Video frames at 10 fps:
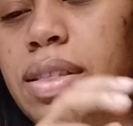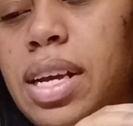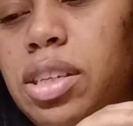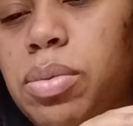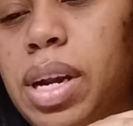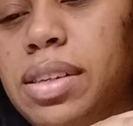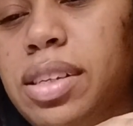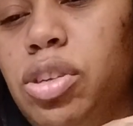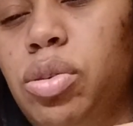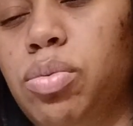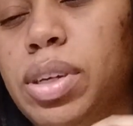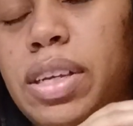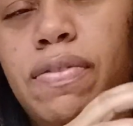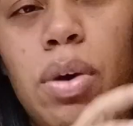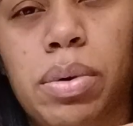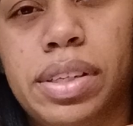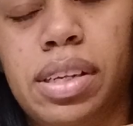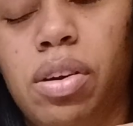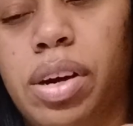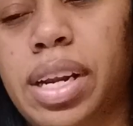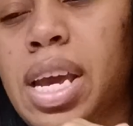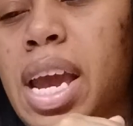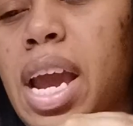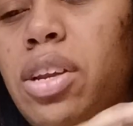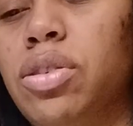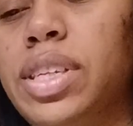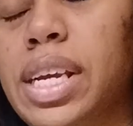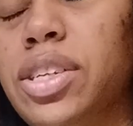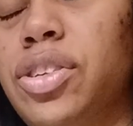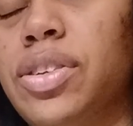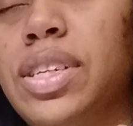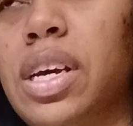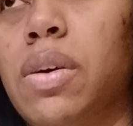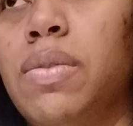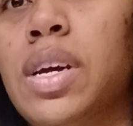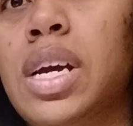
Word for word: that's what I see you really focusing on. And you're saying to yourself,